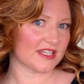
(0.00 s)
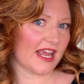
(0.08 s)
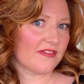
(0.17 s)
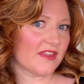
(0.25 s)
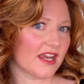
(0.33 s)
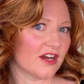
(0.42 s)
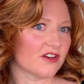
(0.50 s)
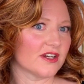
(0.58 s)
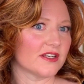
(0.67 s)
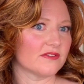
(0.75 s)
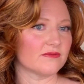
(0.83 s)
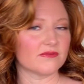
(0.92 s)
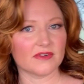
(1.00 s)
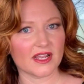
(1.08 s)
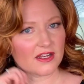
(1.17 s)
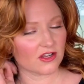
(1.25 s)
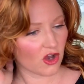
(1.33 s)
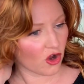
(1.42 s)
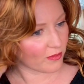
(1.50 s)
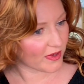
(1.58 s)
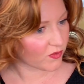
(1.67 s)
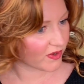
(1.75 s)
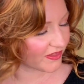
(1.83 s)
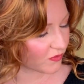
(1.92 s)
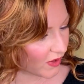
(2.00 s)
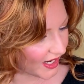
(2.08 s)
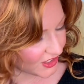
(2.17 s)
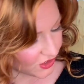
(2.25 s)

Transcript: down there and comb it with the wide